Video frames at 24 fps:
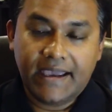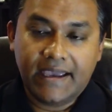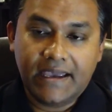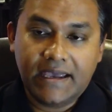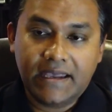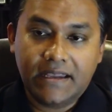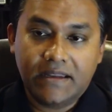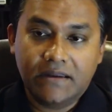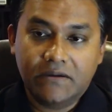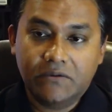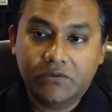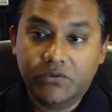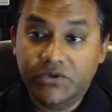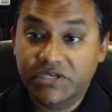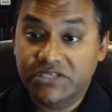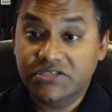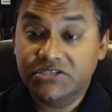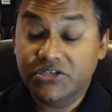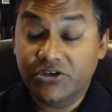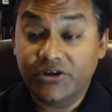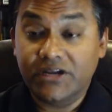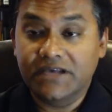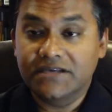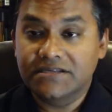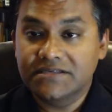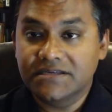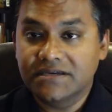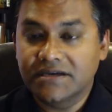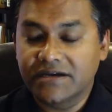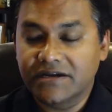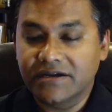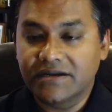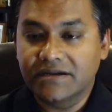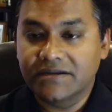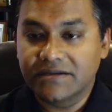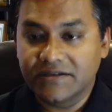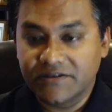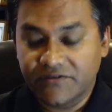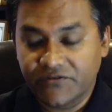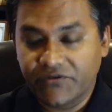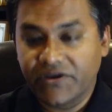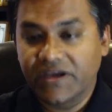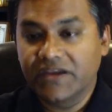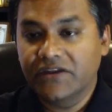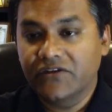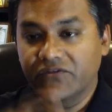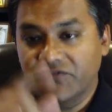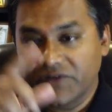and which your AC current is
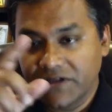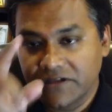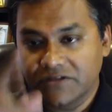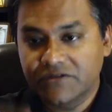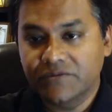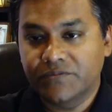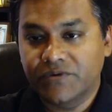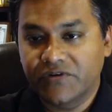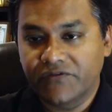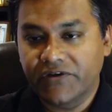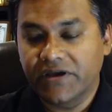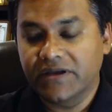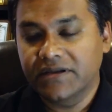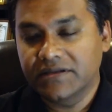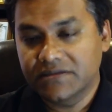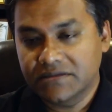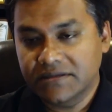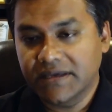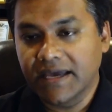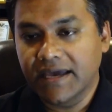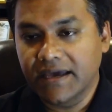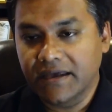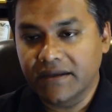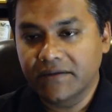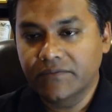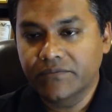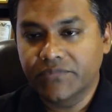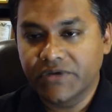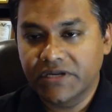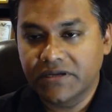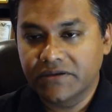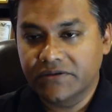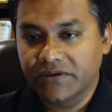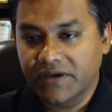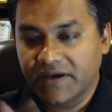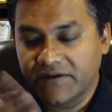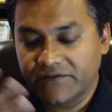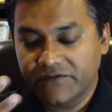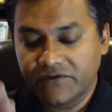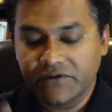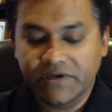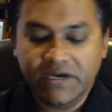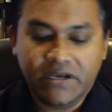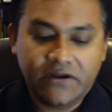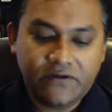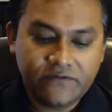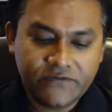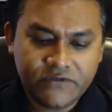very difficult to provide. It can, but you have
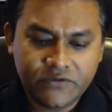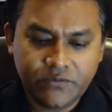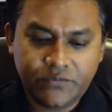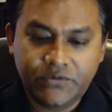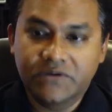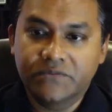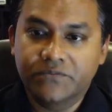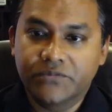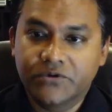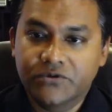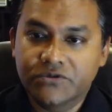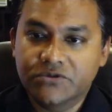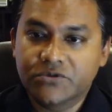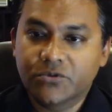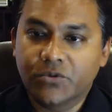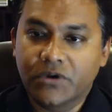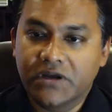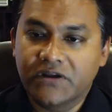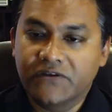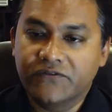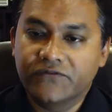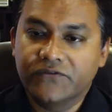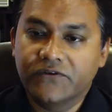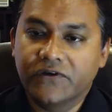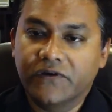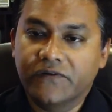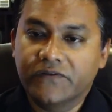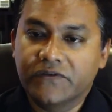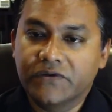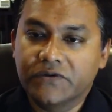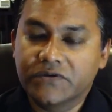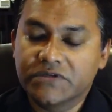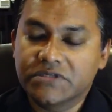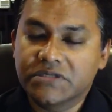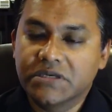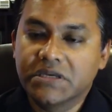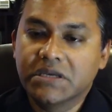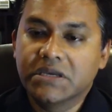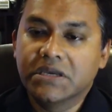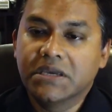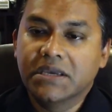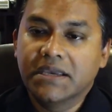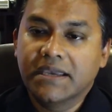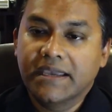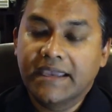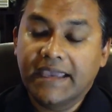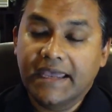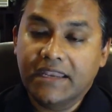to kind of superimpose quite a few of those.
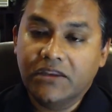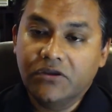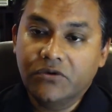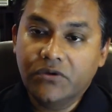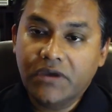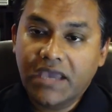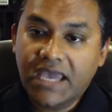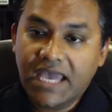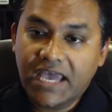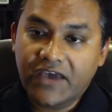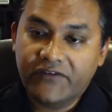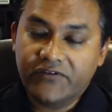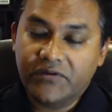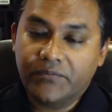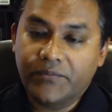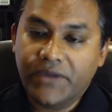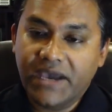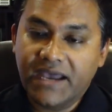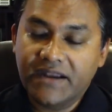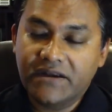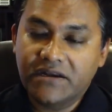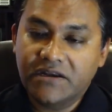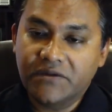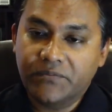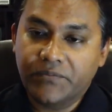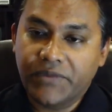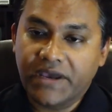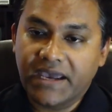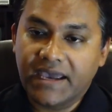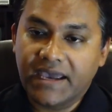Can you have a battery